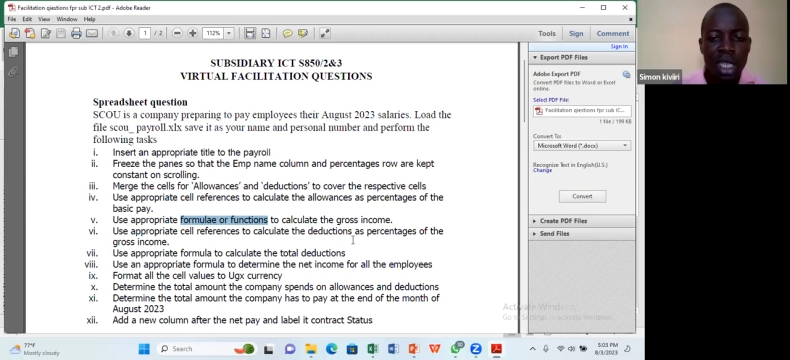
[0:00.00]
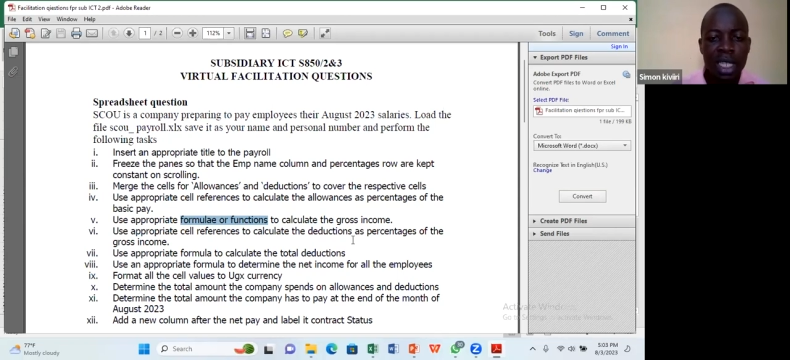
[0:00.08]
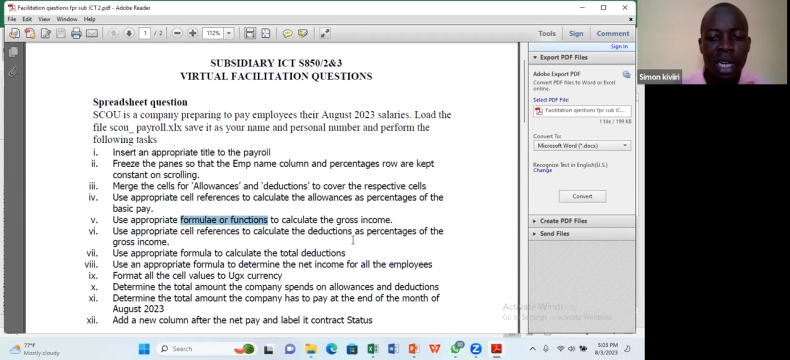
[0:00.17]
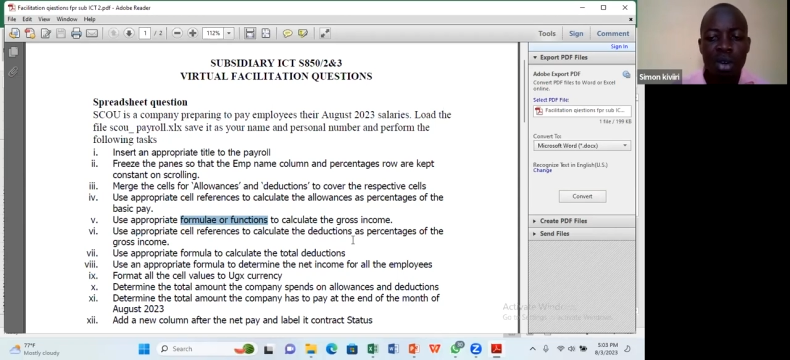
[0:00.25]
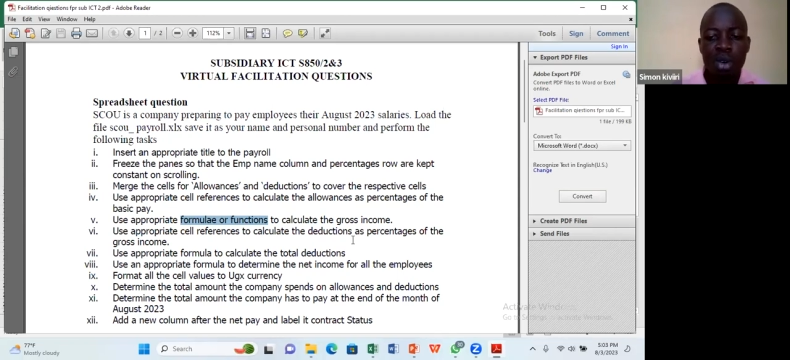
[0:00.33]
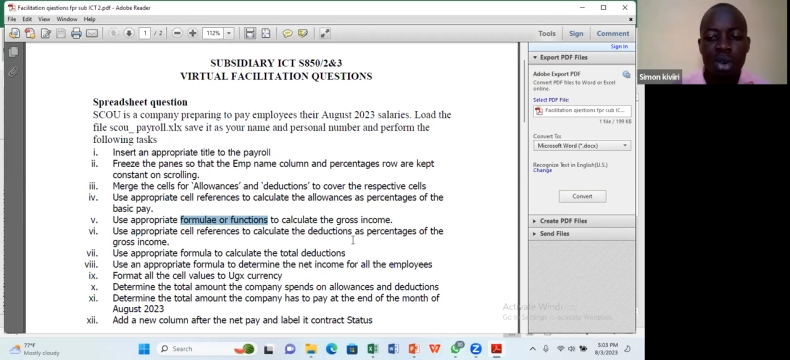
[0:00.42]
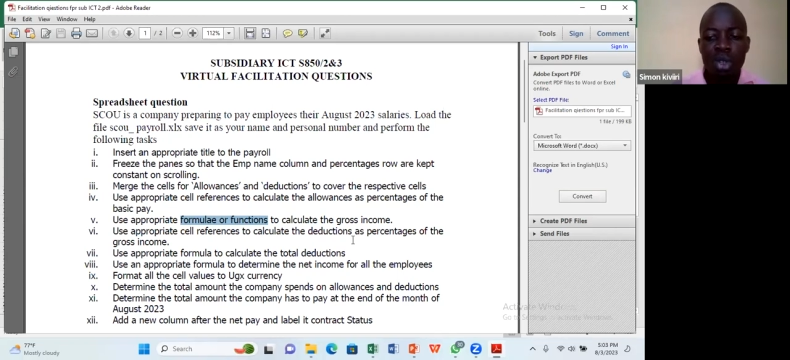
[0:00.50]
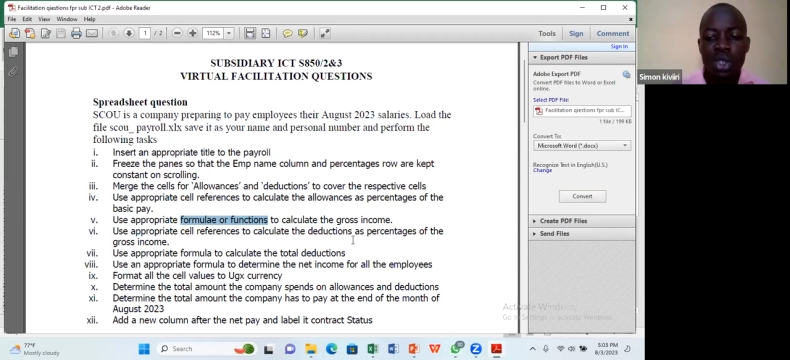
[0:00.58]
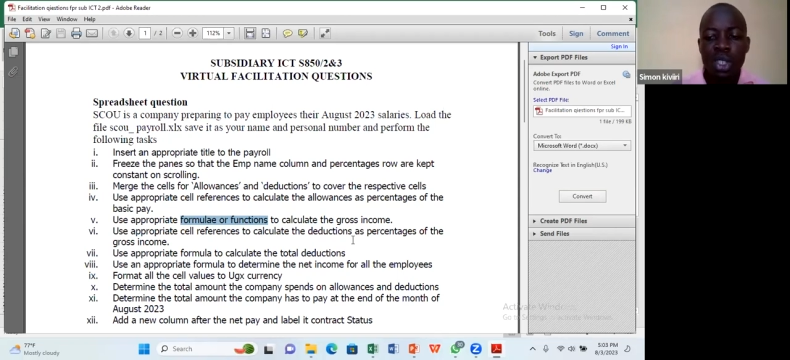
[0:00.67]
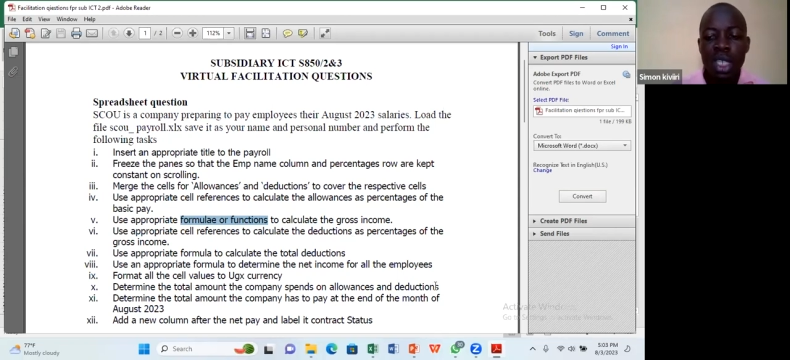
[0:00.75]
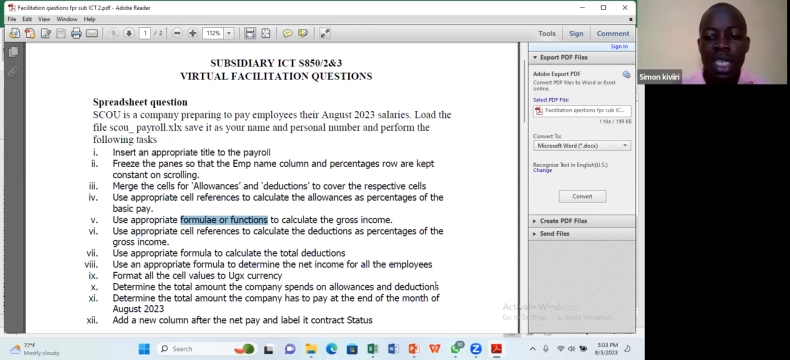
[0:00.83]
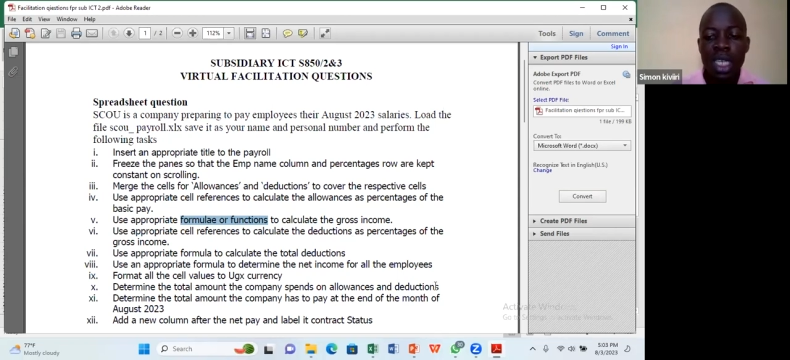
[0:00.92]
the
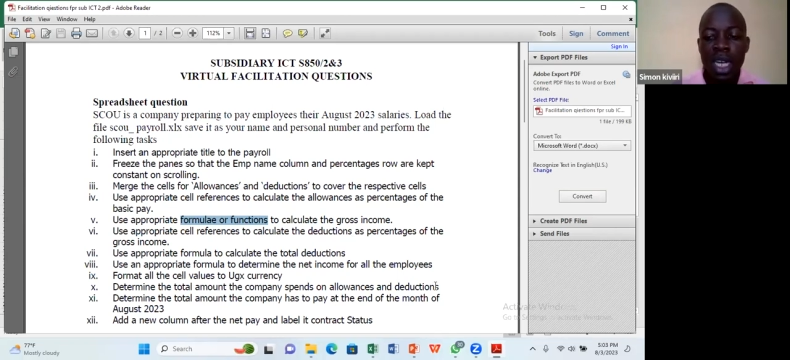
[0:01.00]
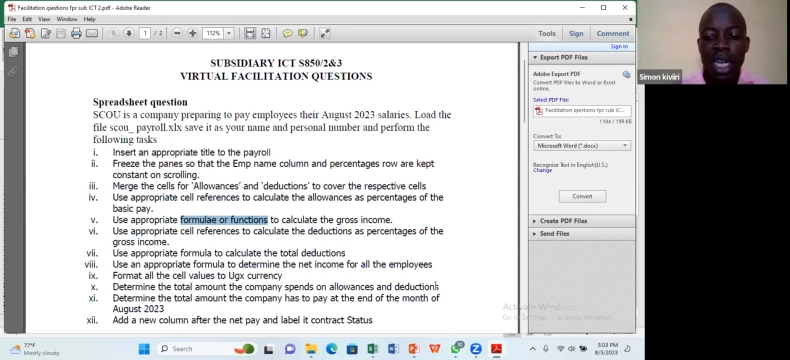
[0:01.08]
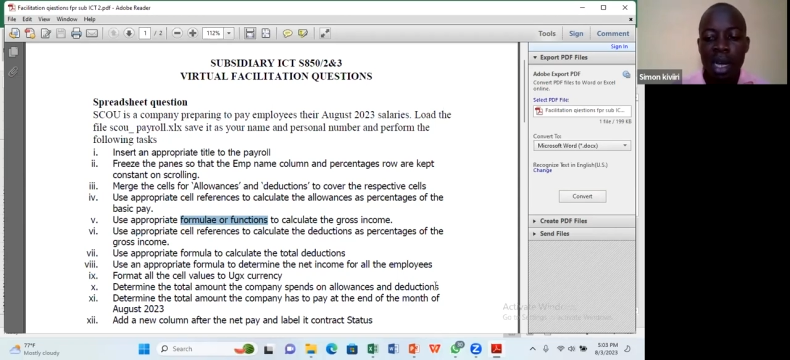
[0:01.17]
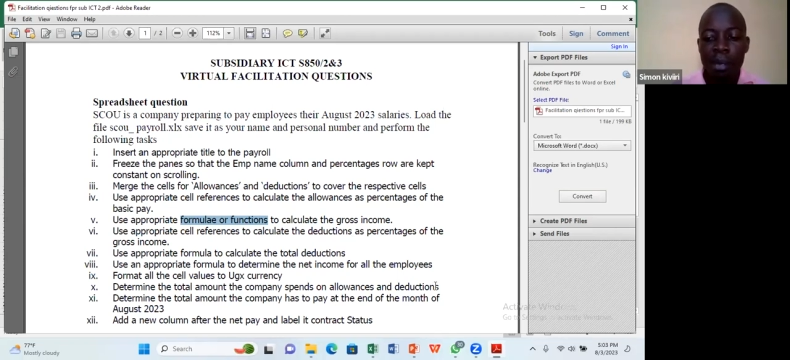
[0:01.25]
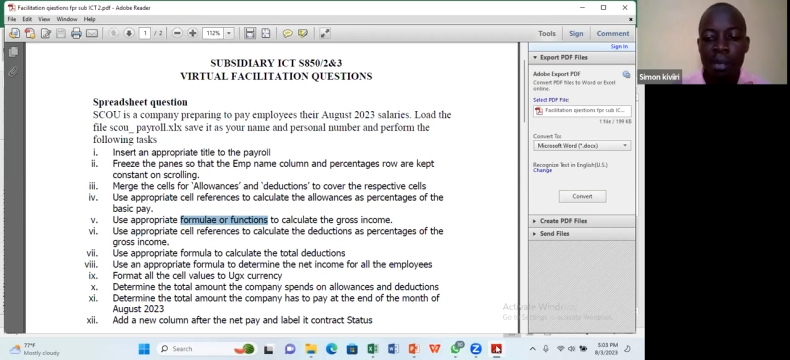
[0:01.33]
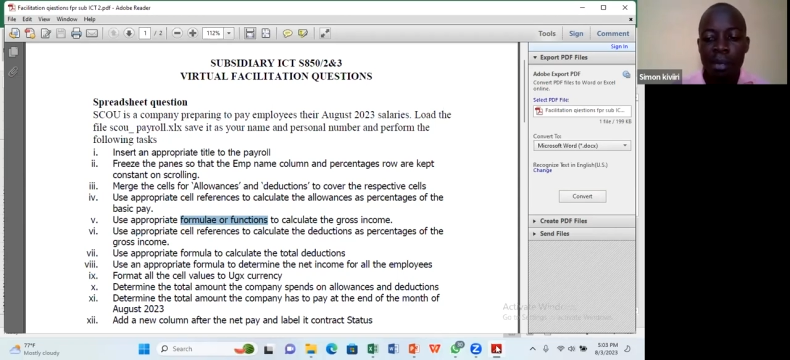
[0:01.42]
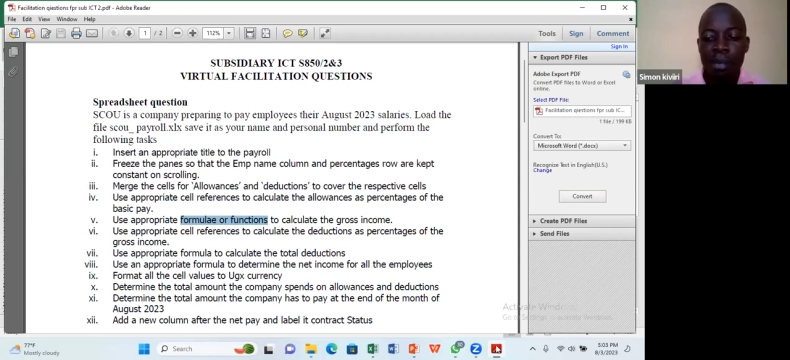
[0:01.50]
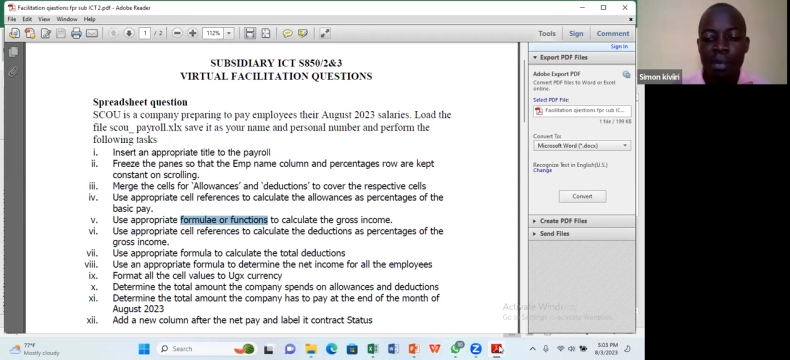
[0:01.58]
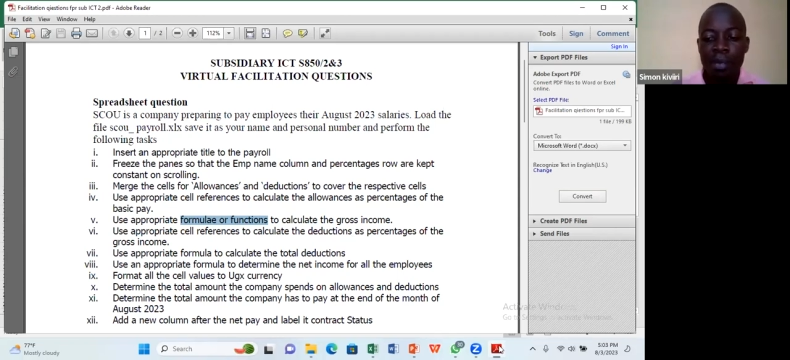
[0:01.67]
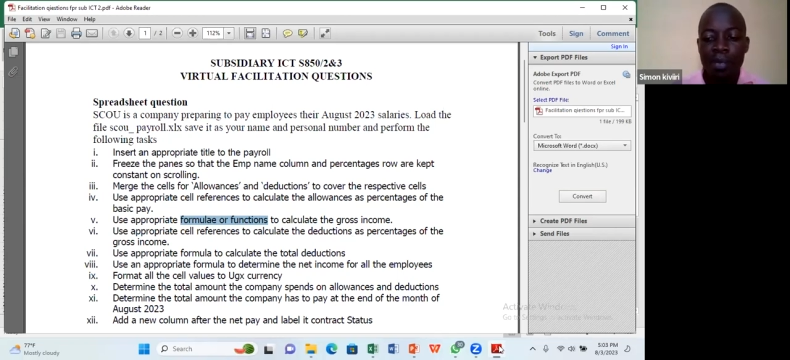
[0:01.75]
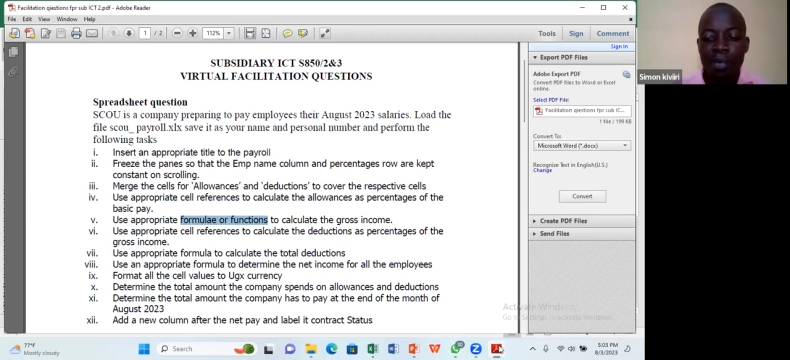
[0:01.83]
gross income.